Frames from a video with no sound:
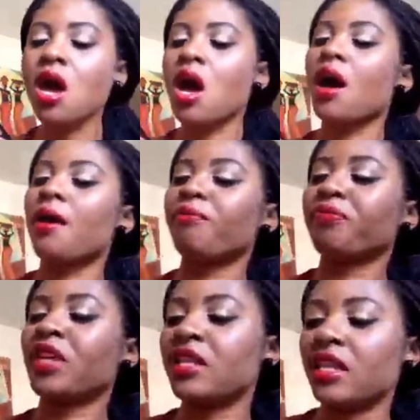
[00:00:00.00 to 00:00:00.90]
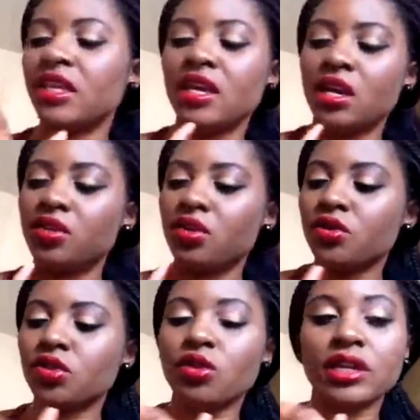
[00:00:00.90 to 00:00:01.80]
And then the
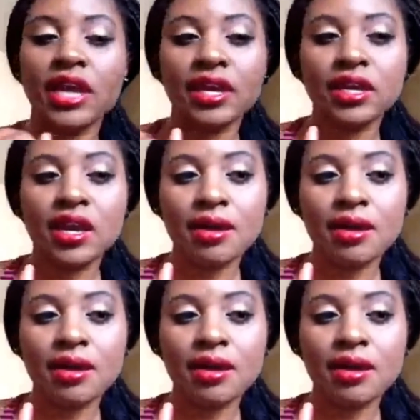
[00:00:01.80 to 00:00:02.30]
others are like